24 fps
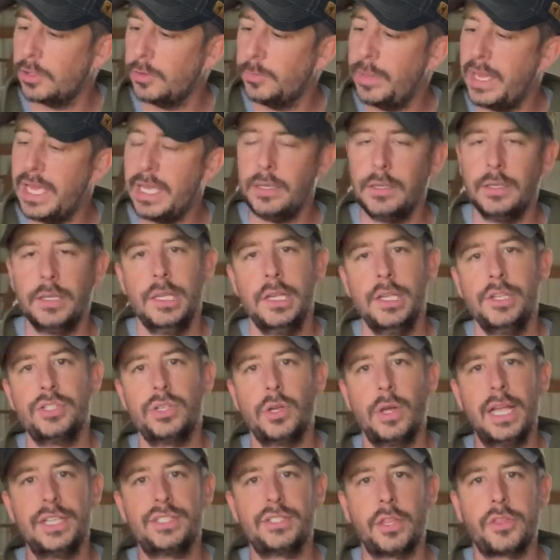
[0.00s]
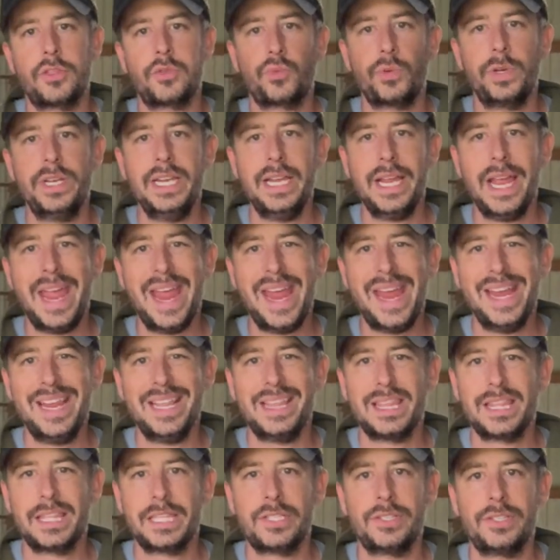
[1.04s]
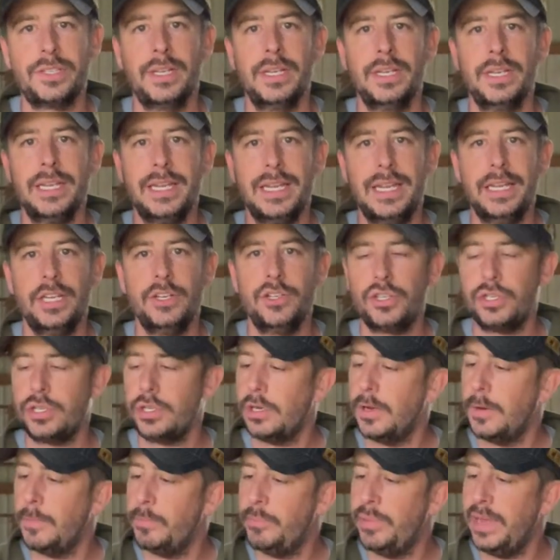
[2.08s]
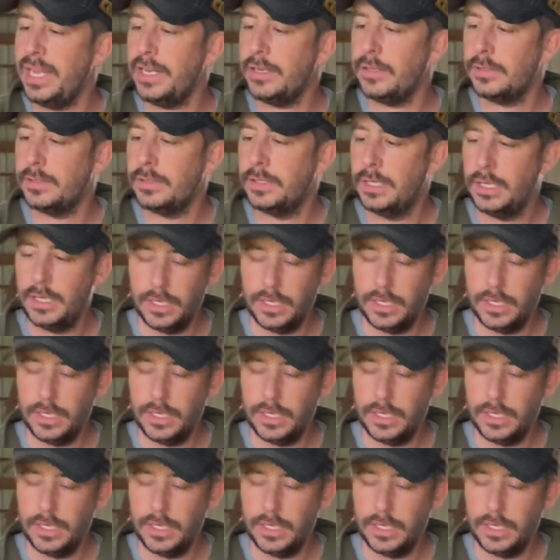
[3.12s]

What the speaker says: drill bit, so that's a 3/8 inch bit,